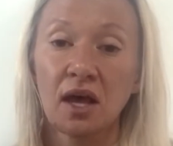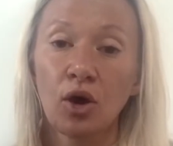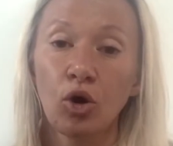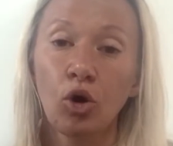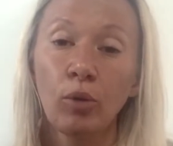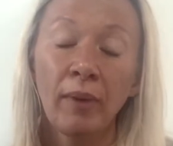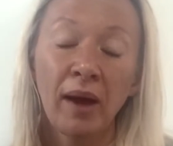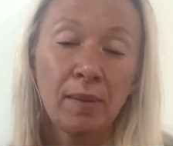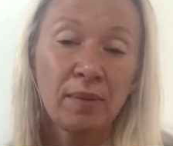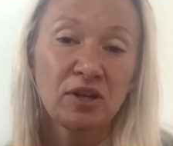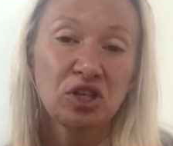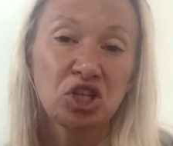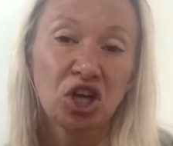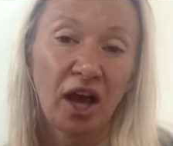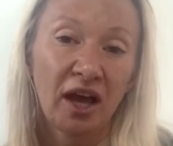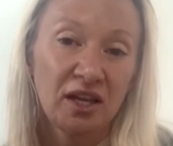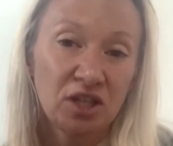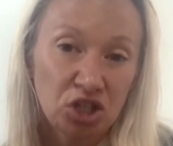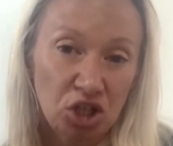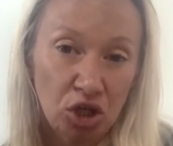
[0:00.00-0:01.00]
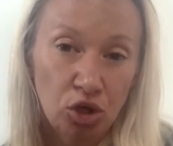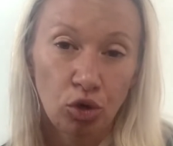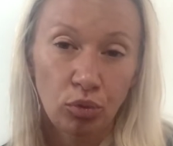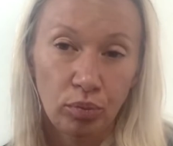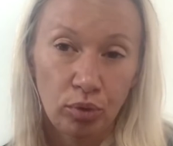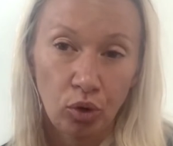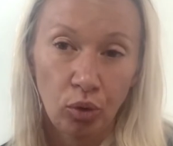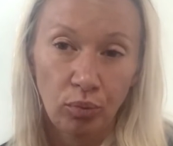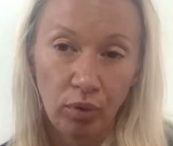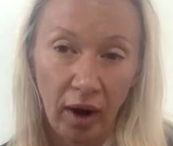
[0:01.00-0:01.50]
or maybe changing
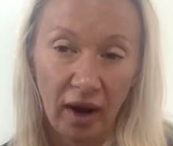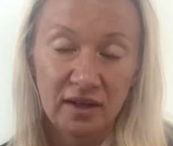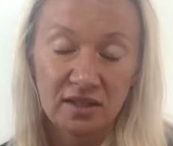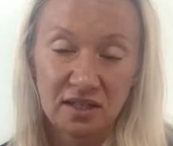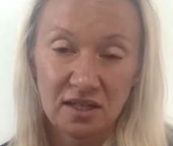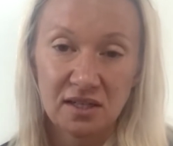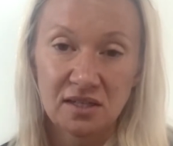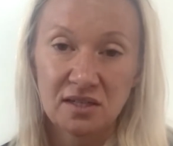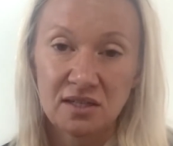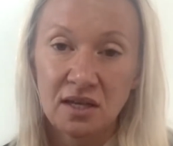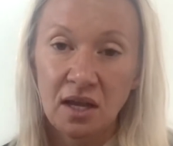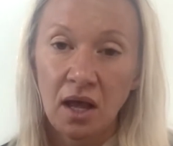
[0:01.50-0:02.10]
your practice